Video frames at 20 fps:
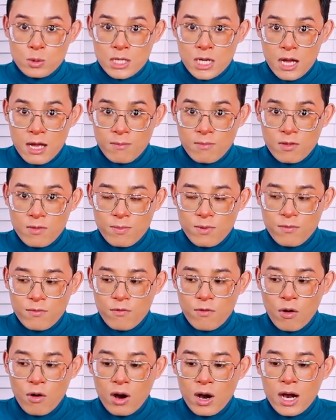times
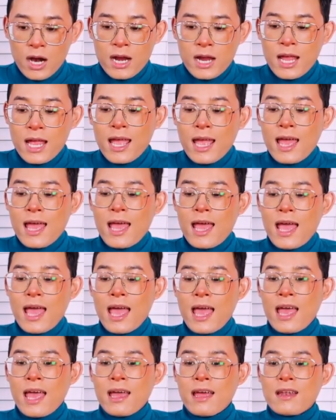before,
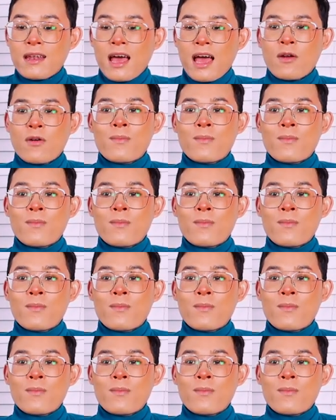and I